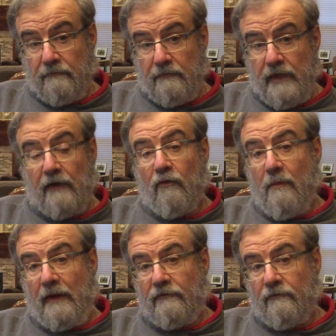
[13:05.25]

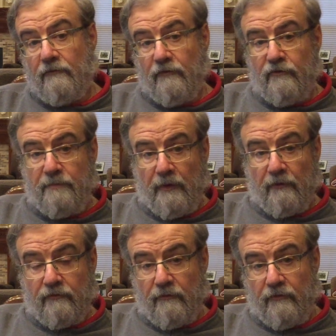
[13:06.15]
necromancers, the
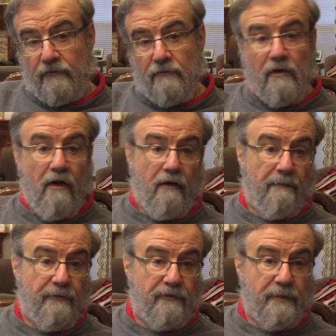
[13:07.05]
spiritualists who call
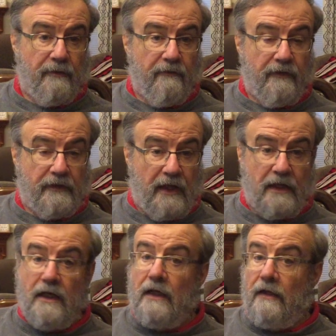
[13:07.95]
up the spirit of the
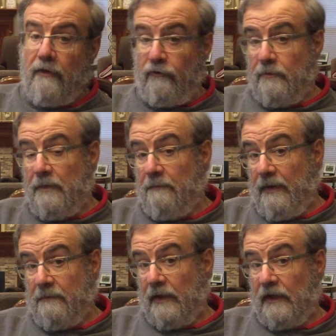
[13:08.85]
dead. Those had been
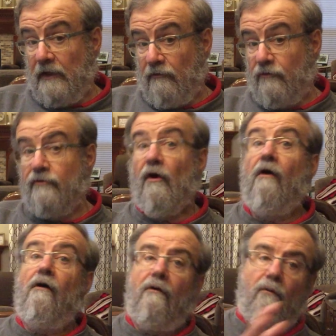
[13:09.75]
banned by King
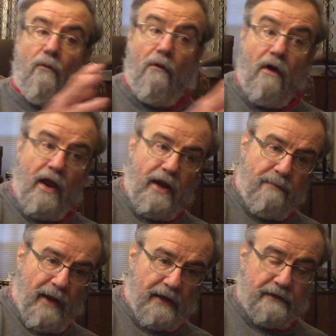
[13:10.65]
Saul way
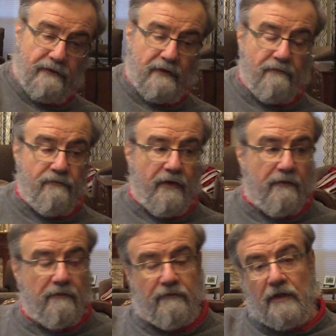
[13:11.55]
back in the
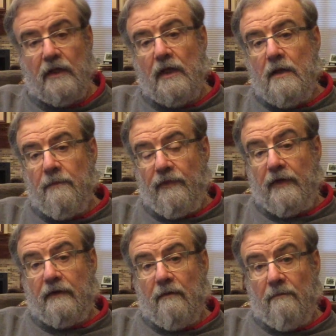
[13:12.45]
Confederacy, but
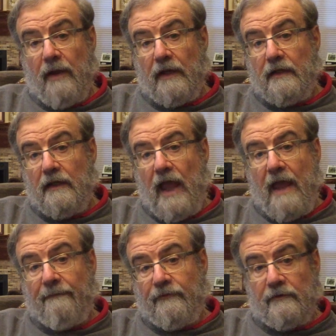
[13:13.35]
they'd come back. He
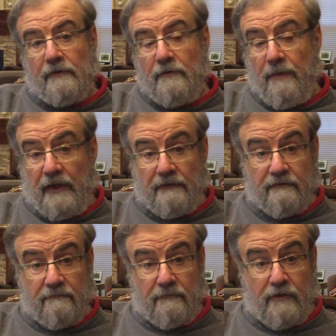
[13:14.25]
absolutely
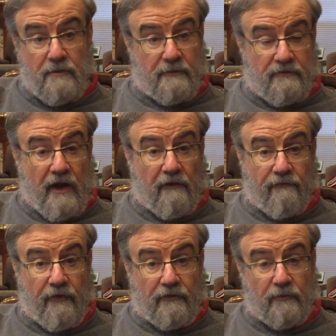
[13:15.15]
bans human
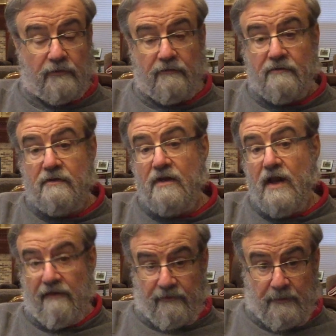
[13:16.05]
sacrifice, which has
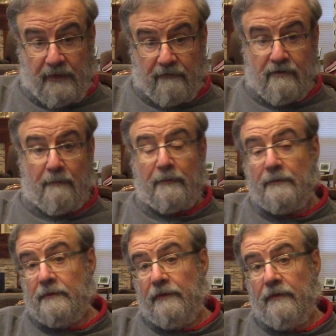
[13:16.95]
never been
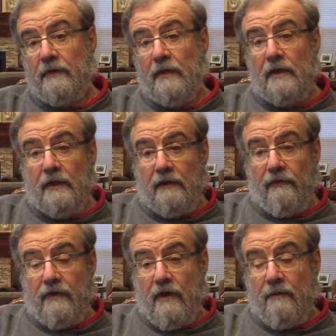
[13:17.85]
acceptable in
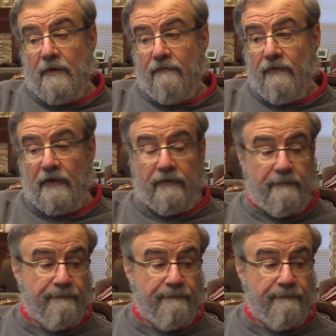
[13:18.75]
the Yahweh faith,